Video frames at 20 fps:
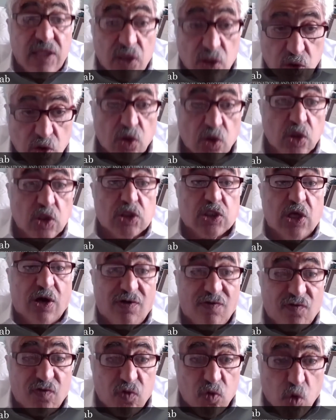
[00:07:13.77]
The
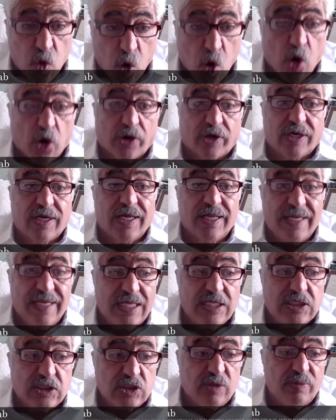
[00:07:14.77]
rules of war
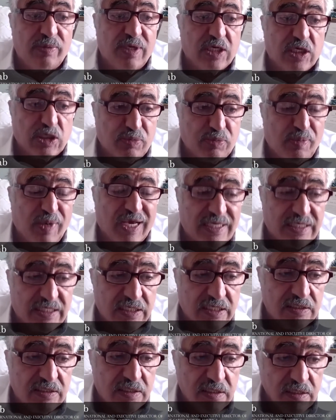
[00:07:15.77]
needs to be
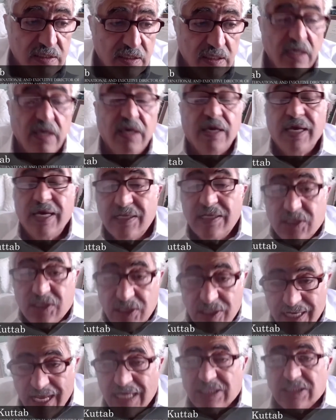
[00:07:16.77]
respected.
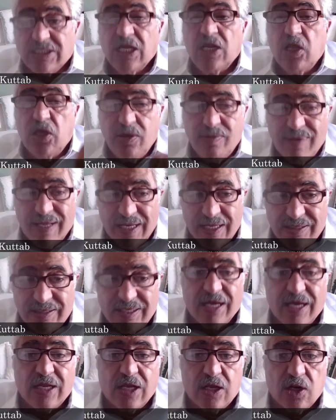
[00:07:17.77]
International
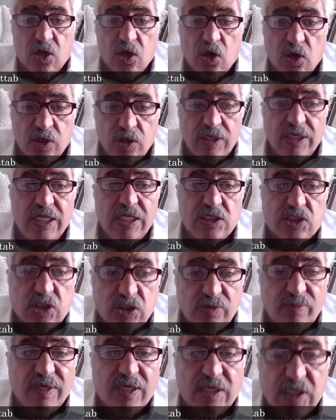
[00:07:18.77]
humanitarian law
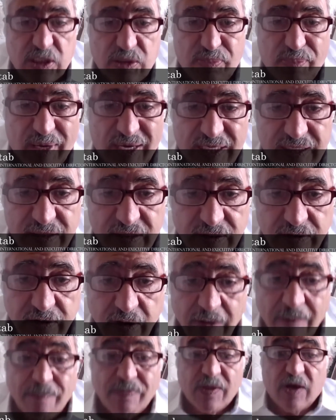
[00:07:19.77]
needs to be
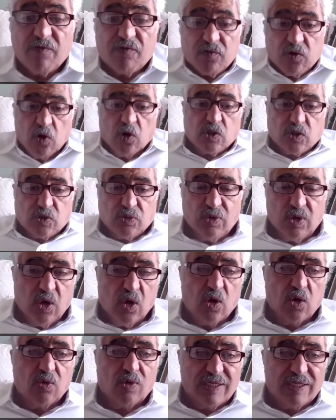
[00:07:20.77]
respected. Of course,
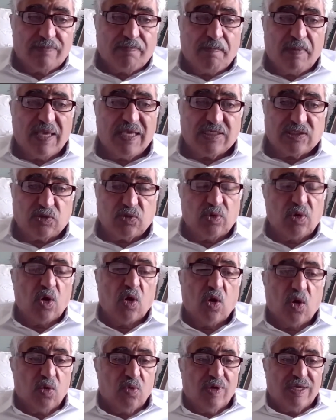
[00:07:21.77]
we all want peace.
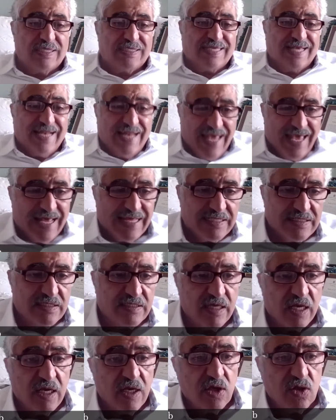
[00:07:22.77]
We all want an
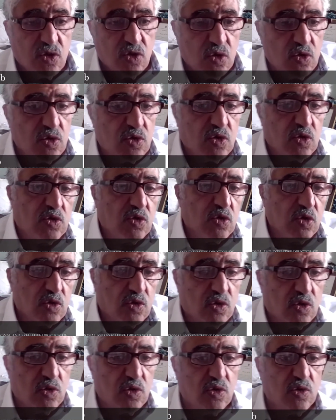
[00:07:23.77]
end to
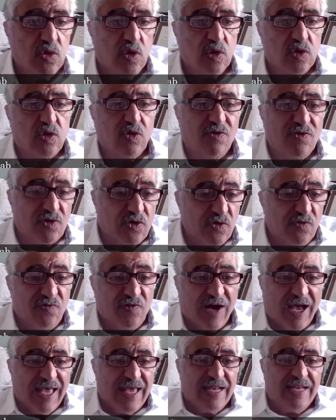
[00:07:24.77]

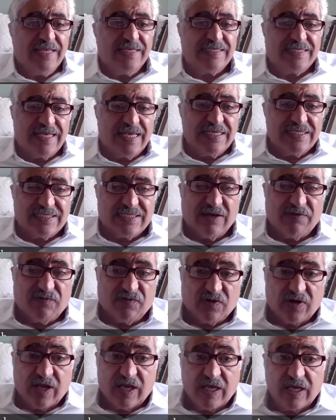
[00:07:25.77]
violence and
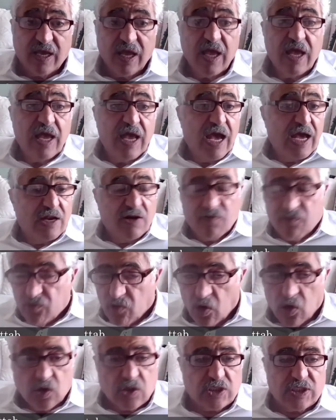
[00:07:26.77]
suffering. And
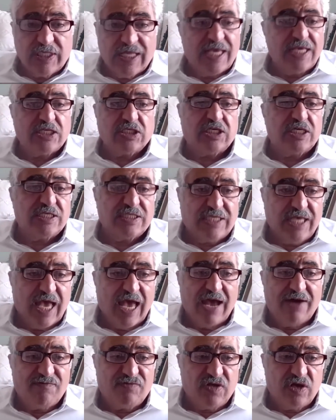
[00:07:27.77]
of course,
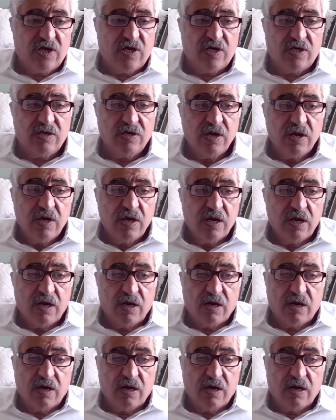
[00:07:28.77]
nations have their